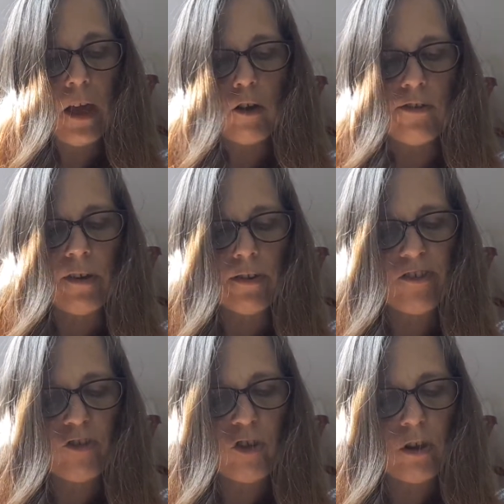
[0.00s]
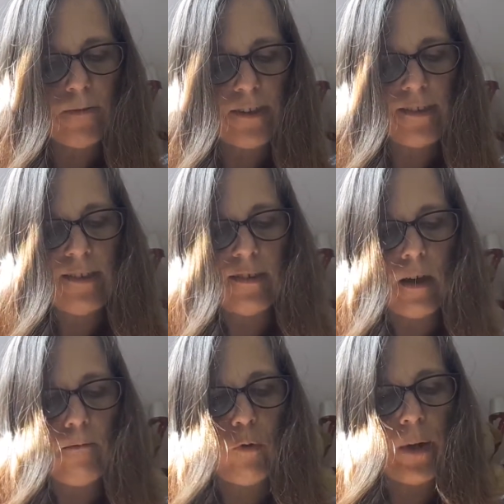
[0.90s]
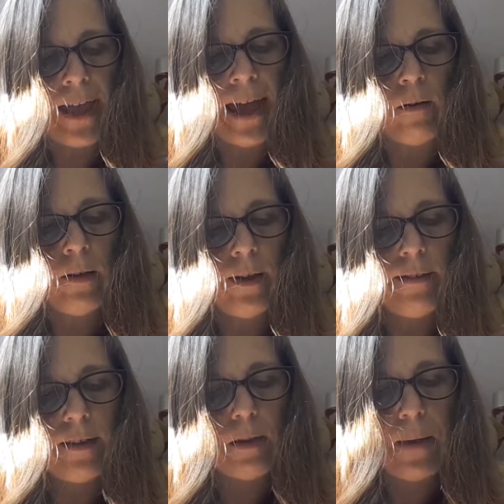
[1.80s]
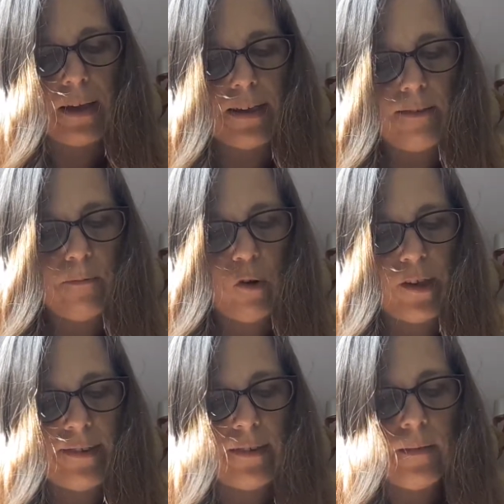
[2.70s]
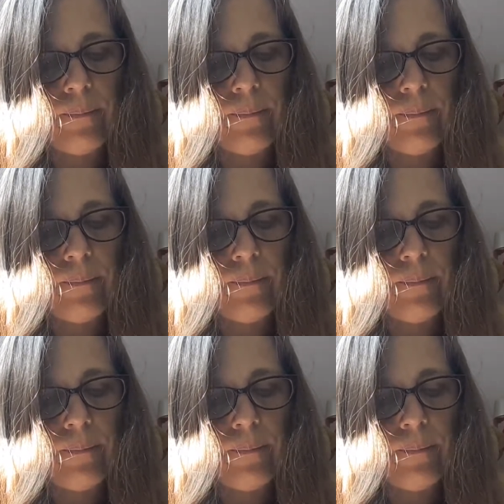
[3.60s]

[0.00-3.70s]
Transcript: 'cause I deserves it since I fought it out, said the monkey's voice.